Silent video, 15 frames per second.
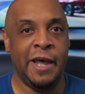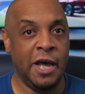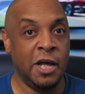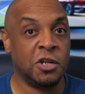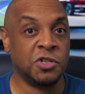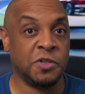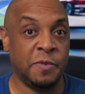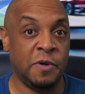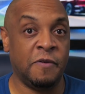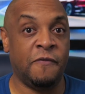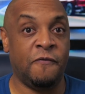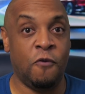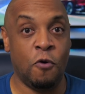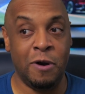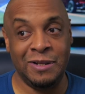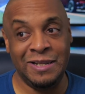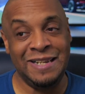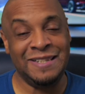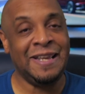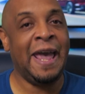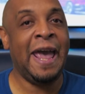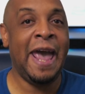eligible for at
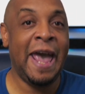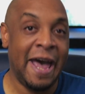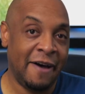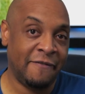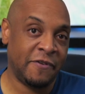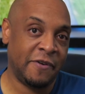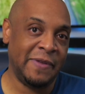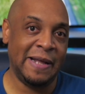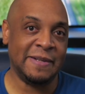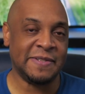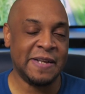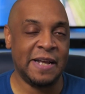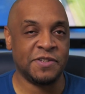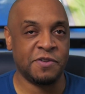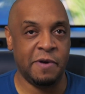least half of that tax